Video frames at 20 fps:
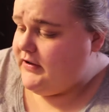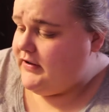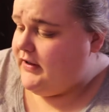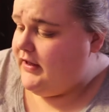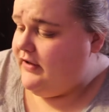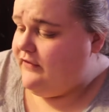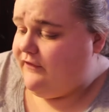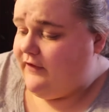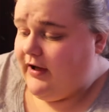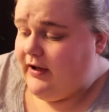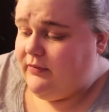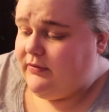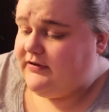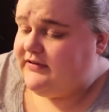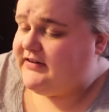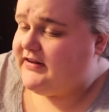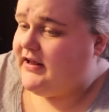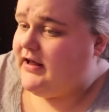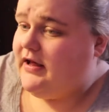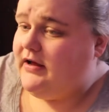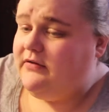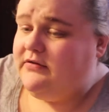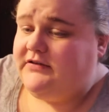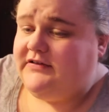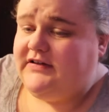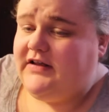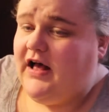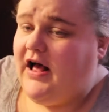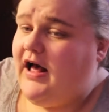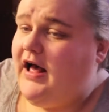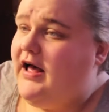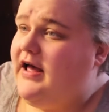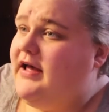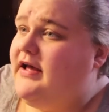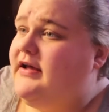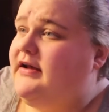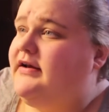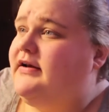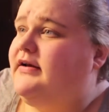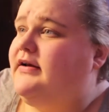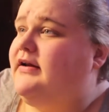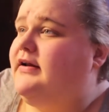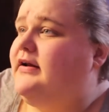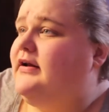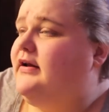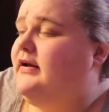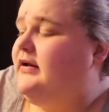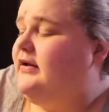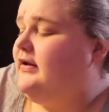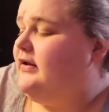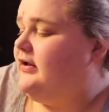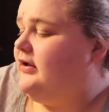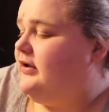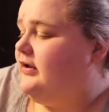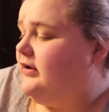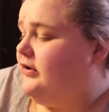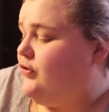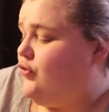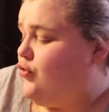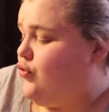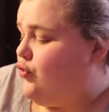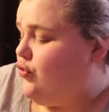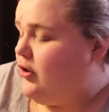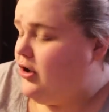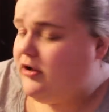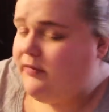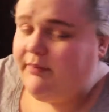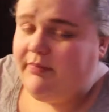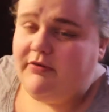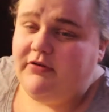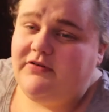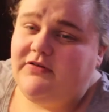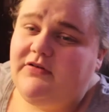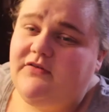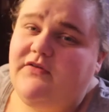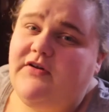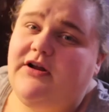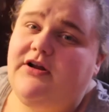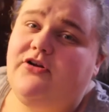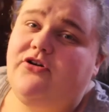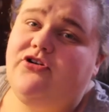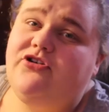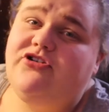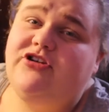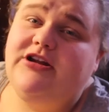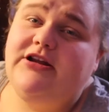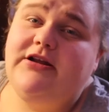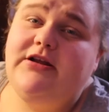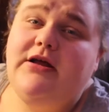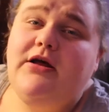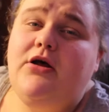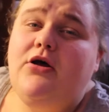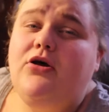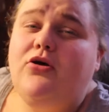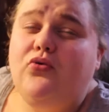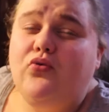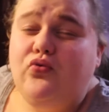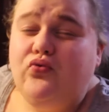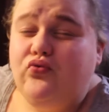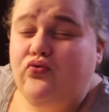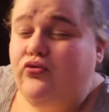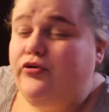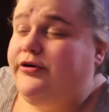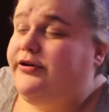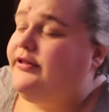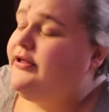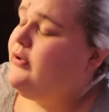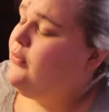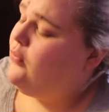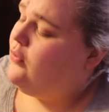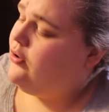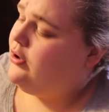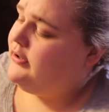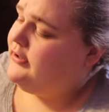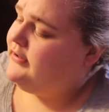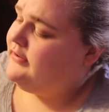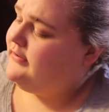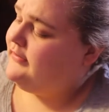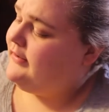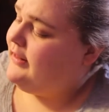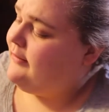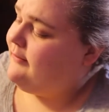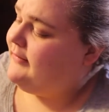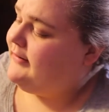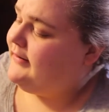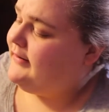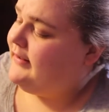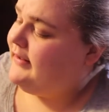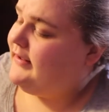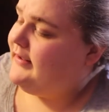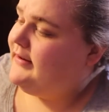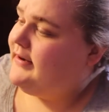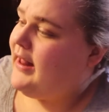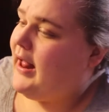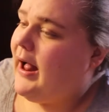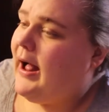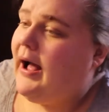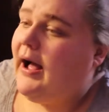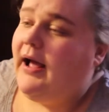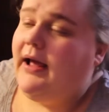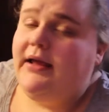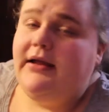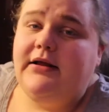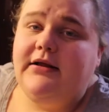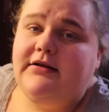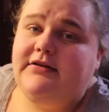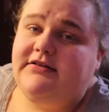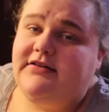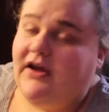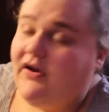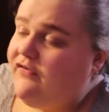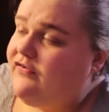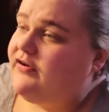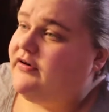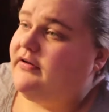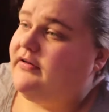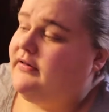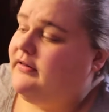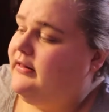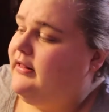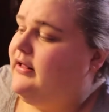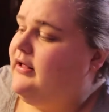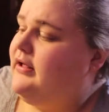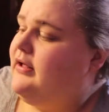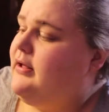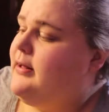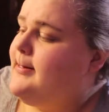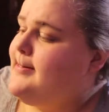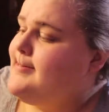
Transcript: If I was outside, needed a quick boost of energy, really wanted lemonade, I definitely